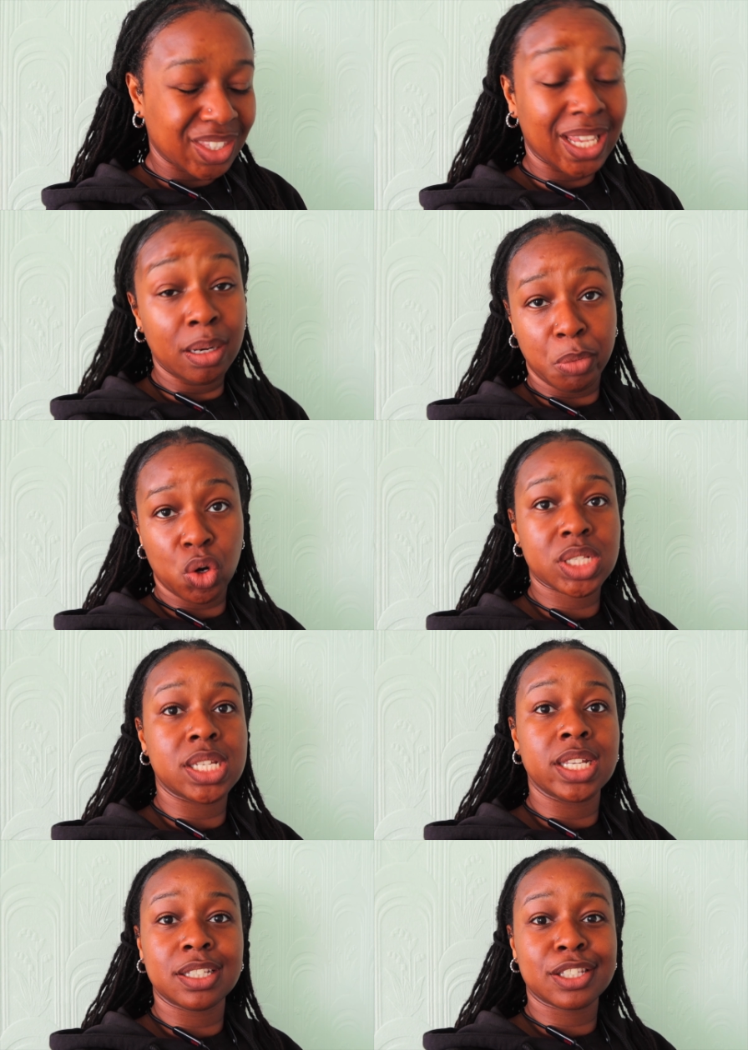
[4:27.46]
in
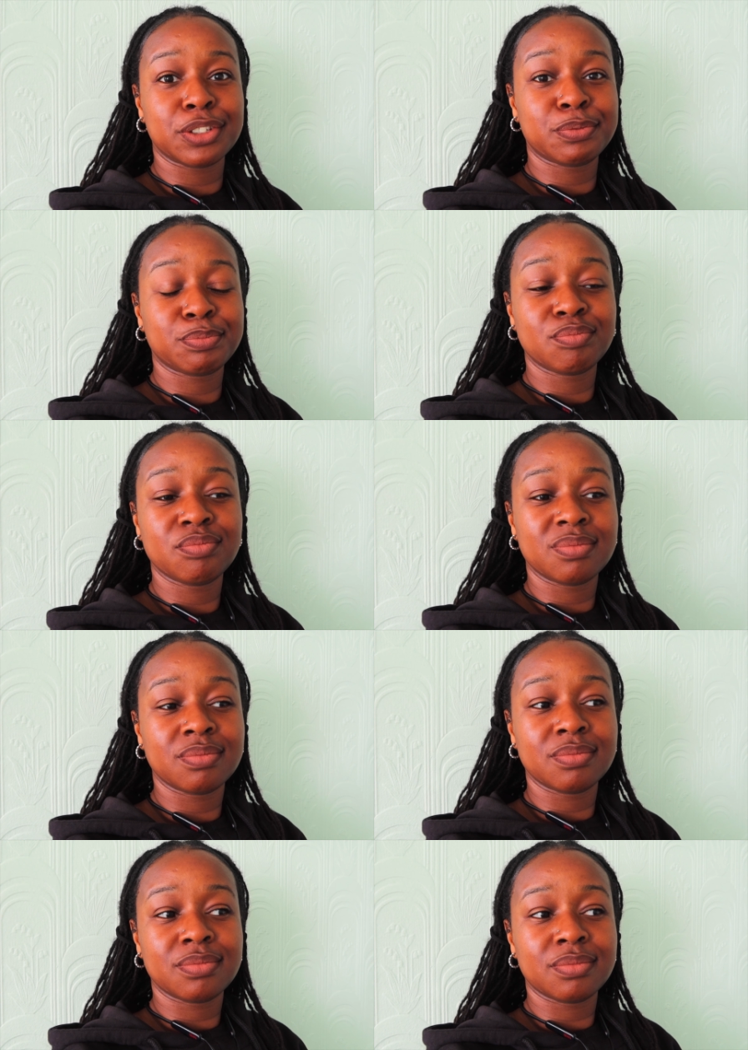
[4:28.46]
boxes.
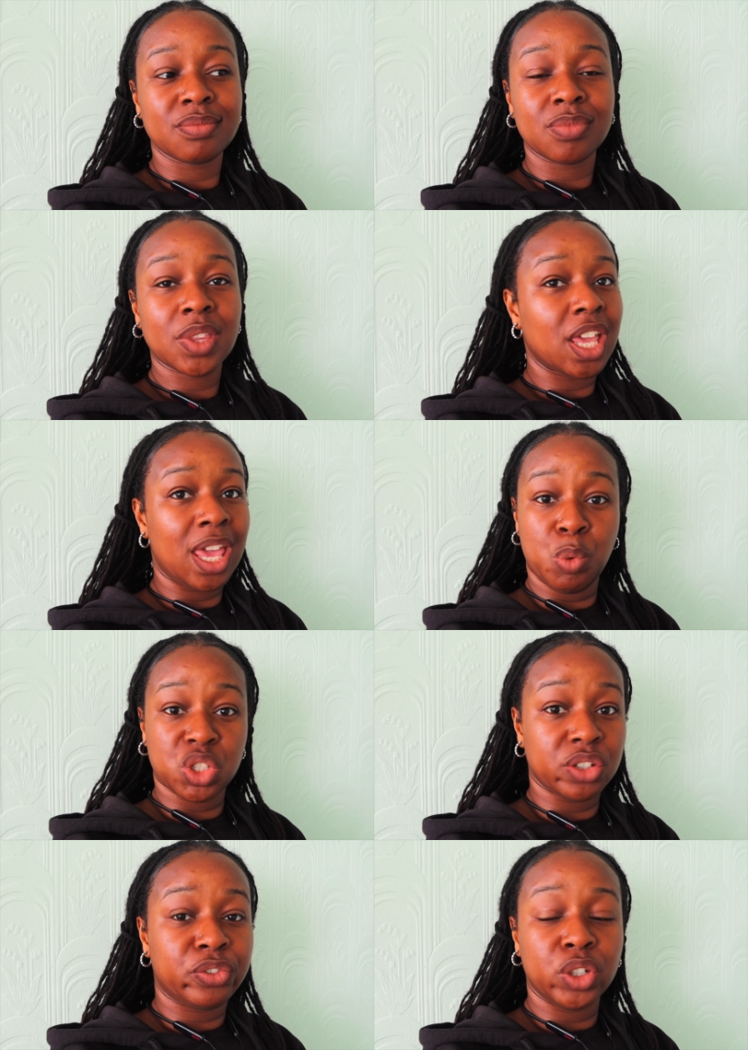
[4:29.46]
It
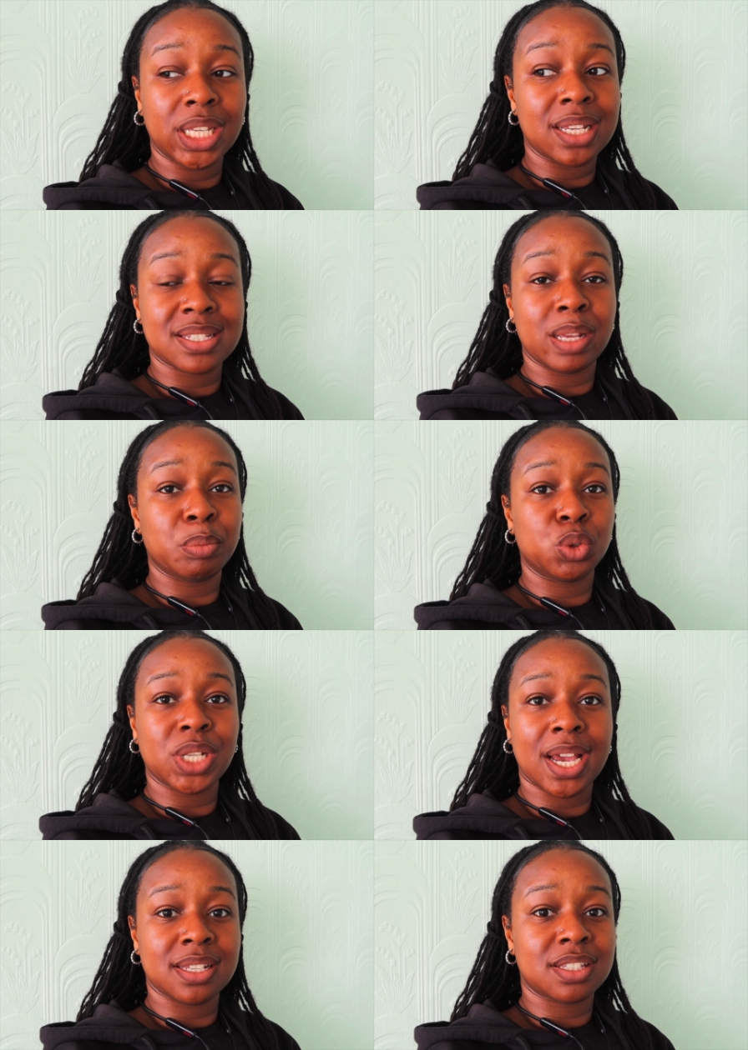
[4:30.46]
wasn't fully assembled
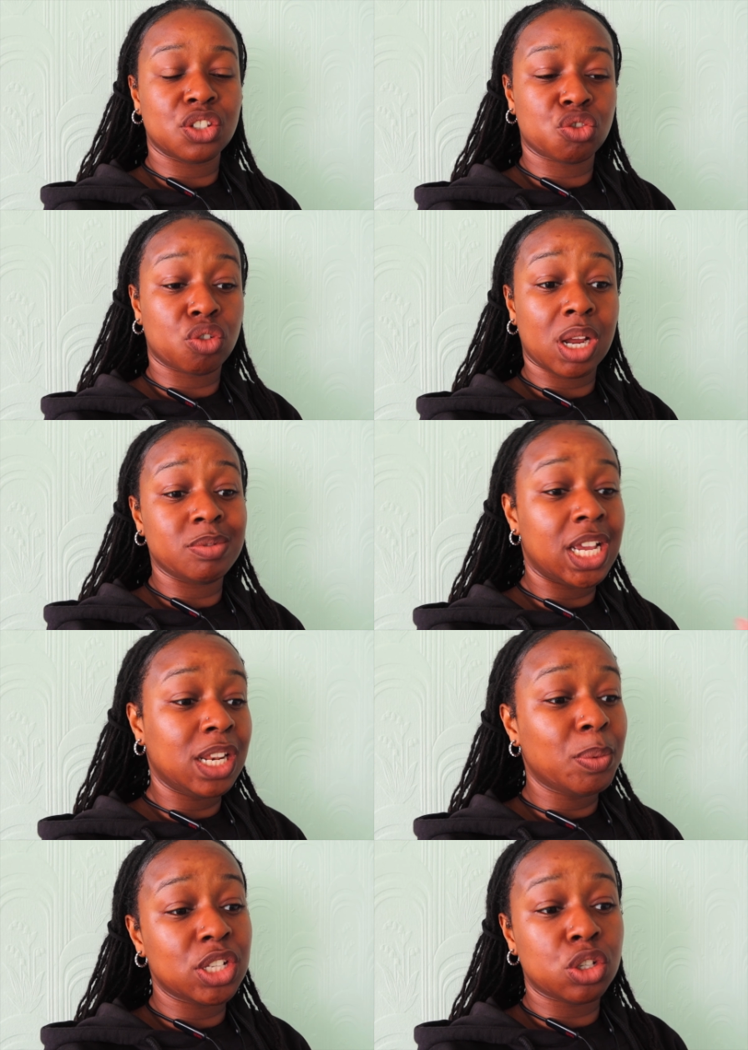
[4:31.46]
as described.
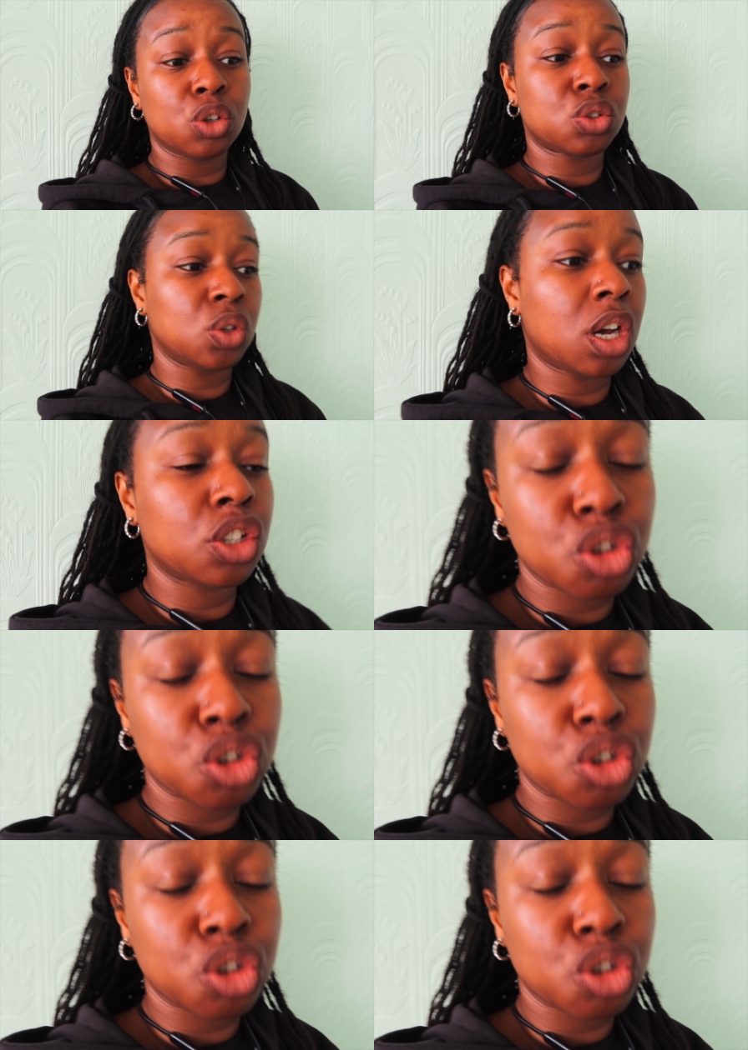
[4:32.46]
Anyways, long story cut